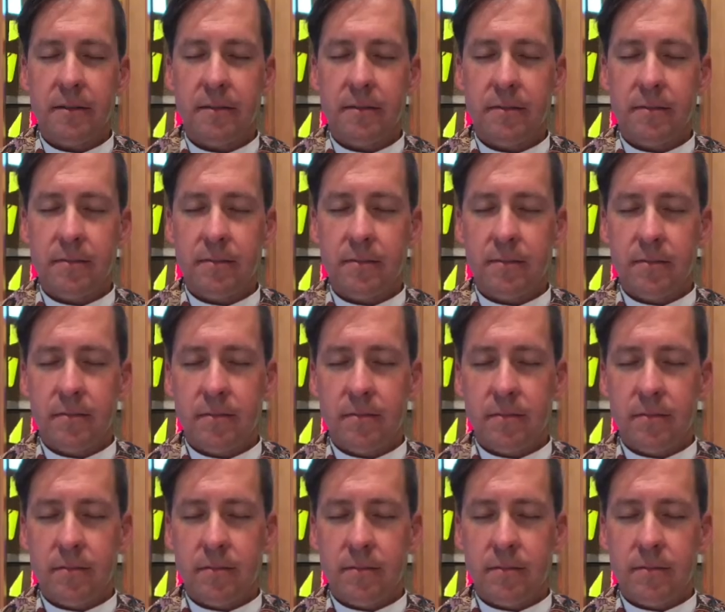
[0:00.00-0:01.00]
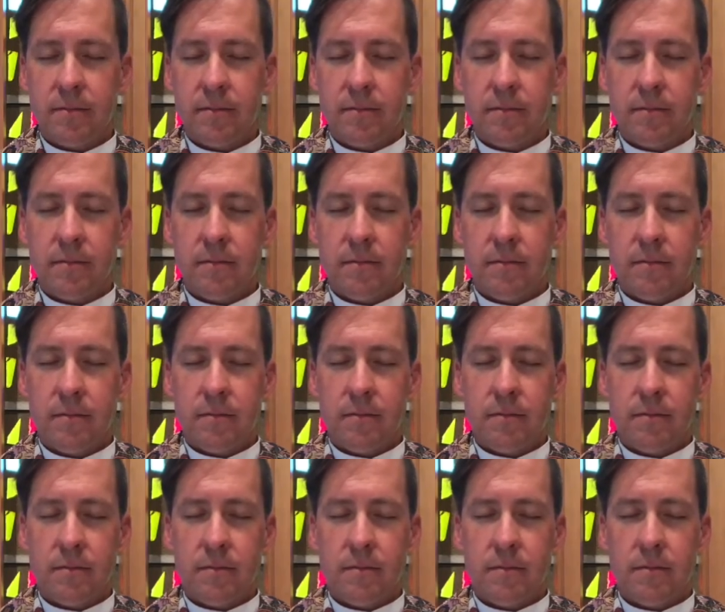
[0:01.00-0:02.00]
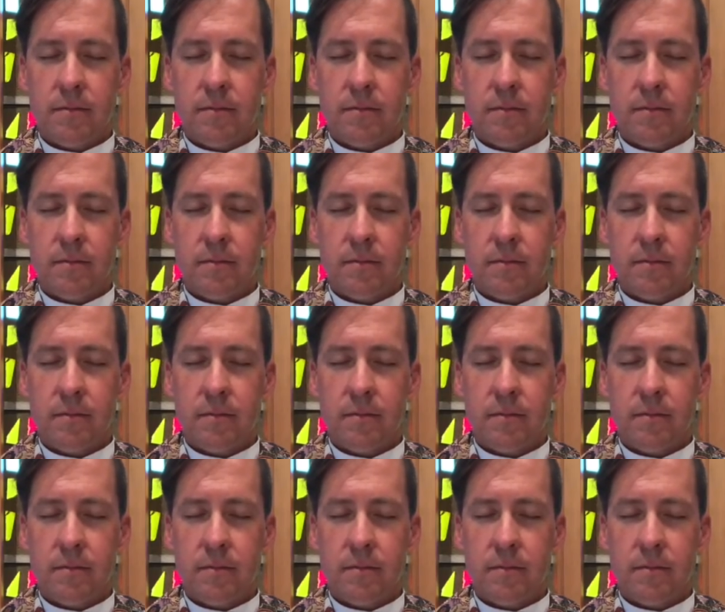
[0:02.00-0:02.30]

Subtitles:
Nothing is said.